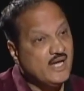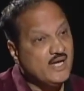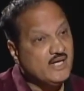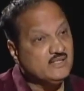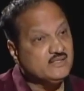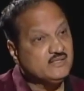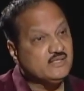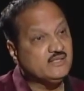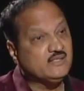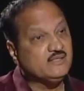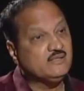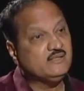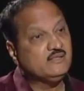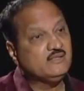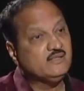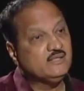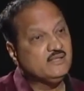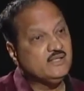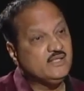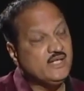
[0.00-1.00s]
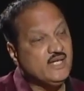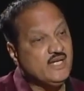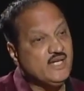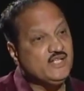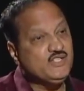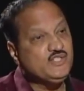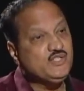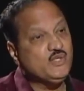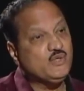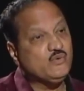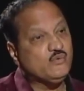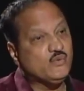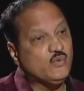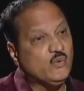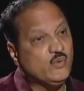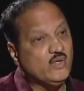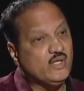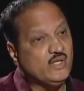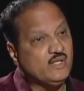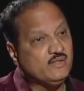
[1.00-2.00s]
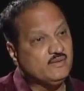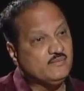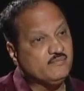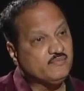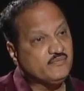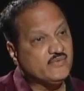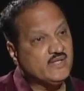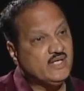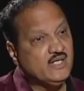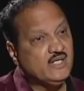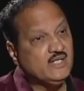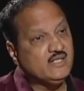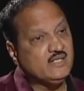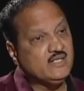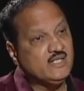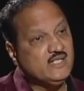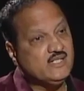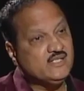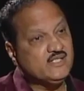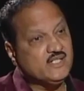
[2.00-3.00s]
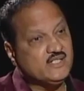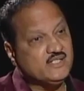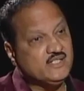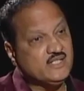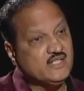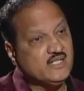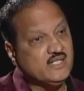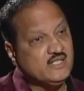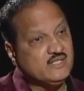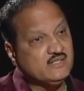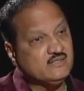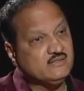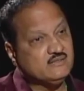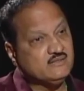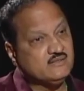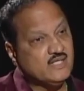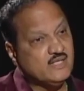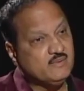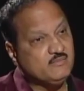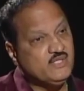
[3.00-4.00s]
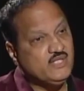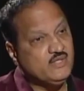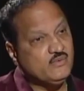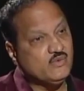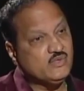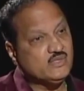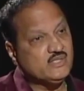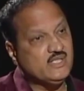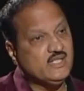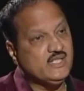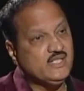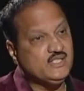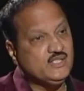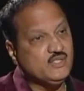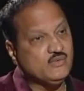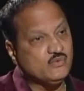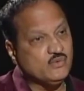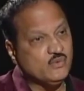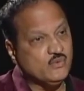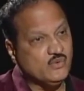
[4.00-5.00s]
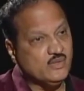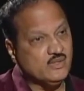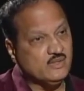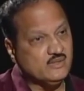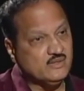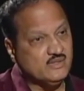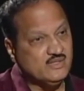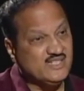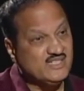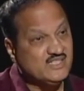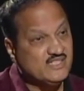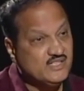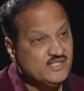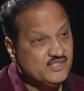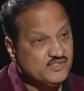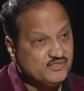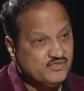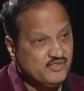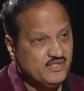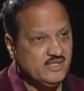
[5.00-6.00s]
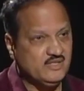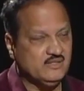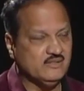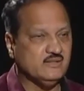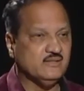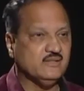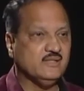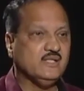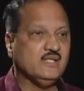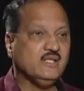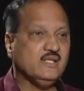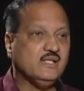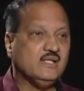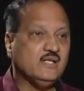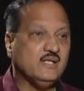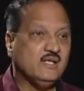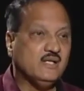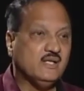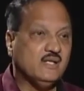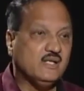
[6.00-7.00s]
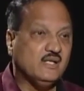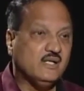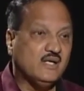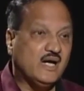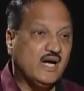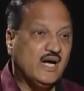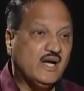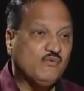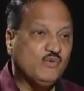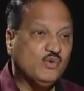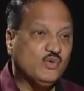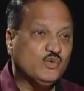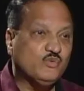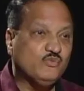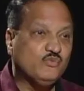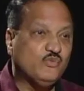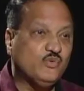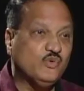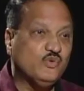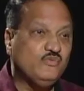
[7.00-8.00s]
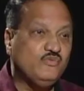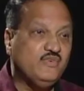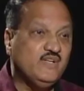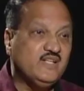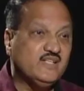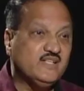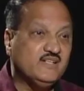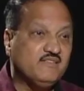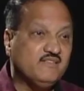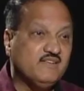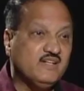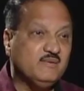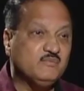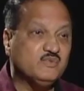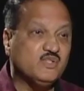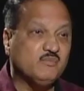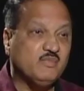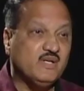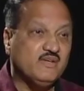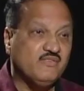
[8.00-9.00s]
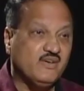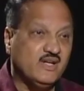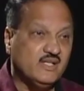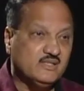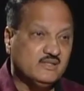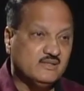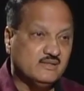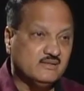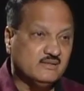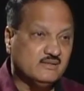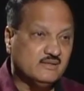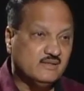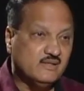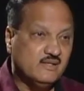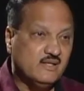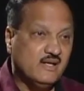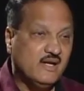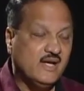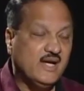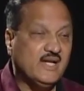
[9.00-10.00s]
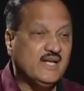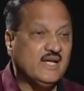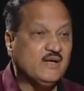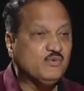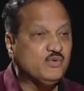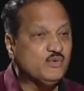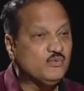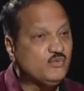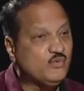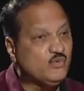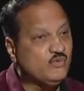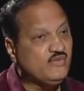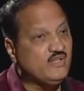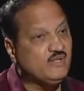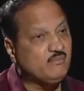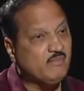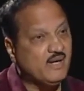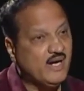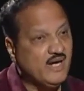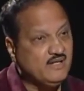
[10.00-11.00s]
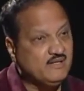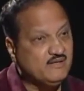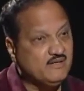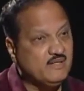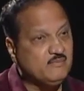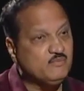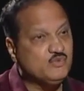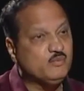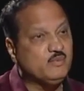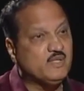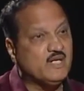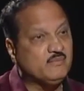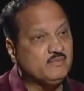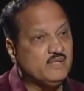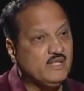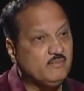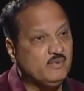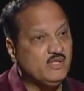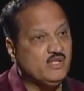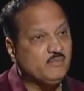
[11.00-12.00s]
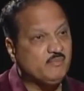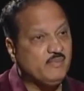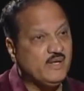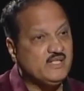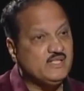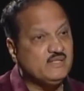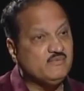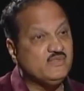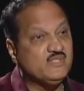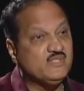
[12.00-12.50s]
as the AG of Goa. Till Shashikala's time, he was the AG of Goa. This is history. I want to fulfill the dreams of my father, and I want to fulfill my dream to become the MLA of Panji,